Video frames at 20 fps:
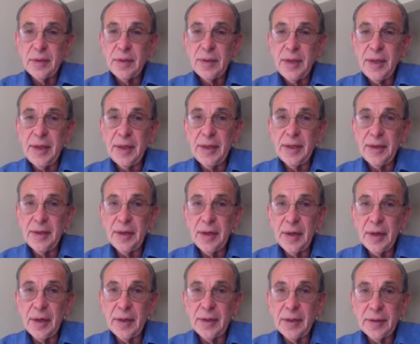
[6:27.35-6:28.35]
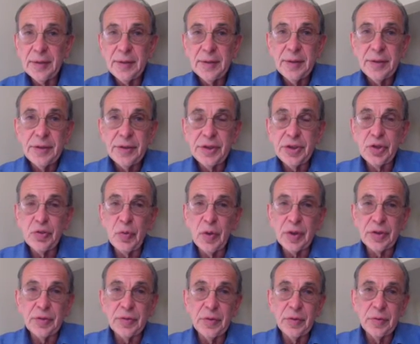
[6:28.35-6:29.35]
in
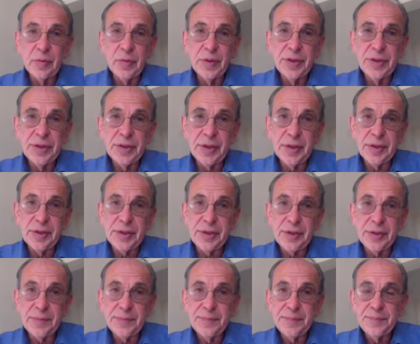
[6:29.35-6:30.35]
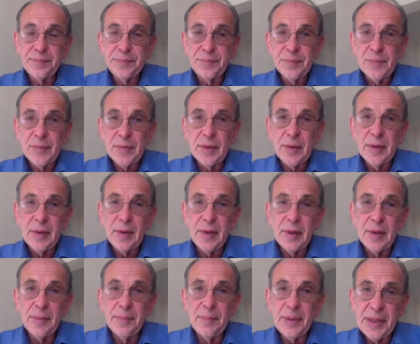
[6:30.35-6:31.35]
structural research,
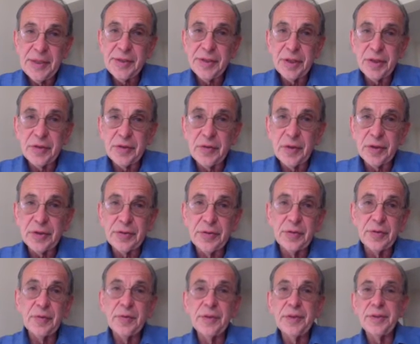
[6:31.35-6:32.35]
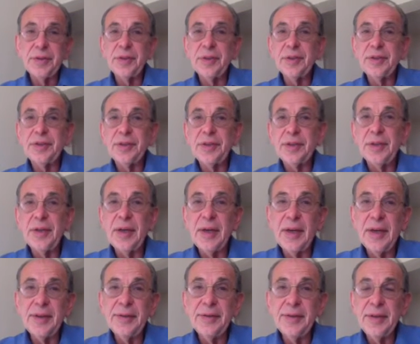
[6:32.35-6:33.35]
basic structural research,
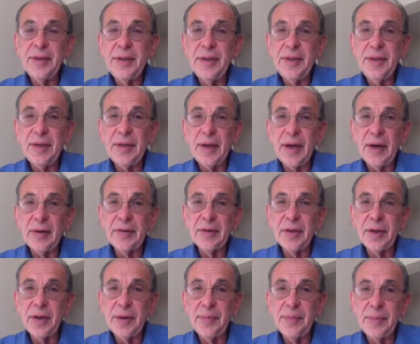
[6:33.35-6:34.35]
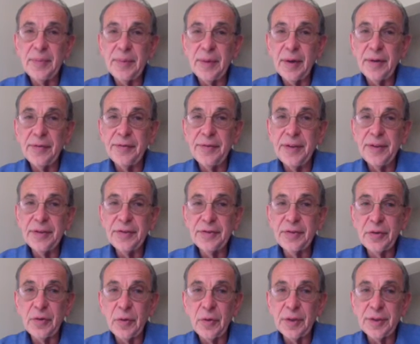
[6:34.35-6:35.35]
and the outcome of these
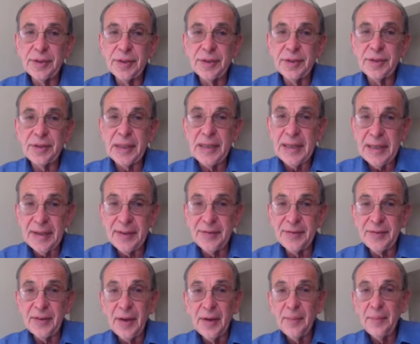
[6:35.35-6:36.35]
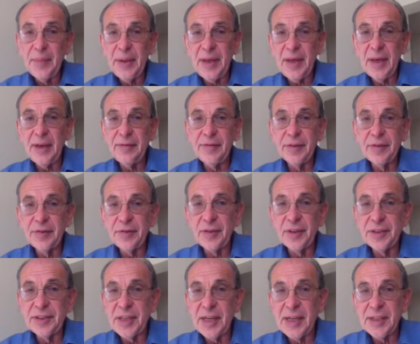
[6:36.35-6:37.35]
causes is behaviors
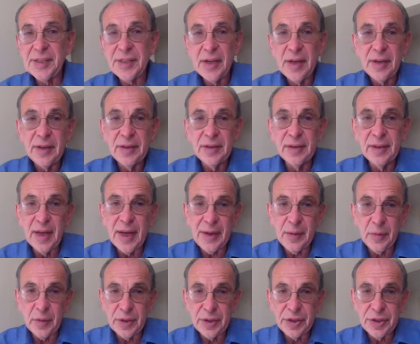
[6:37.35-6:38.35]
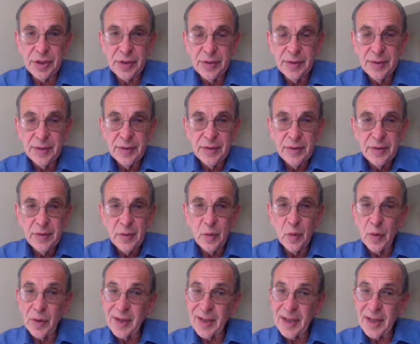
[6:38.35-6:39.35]
such as language
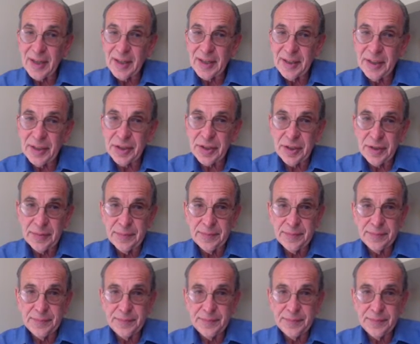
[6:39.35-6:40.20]
or cognition,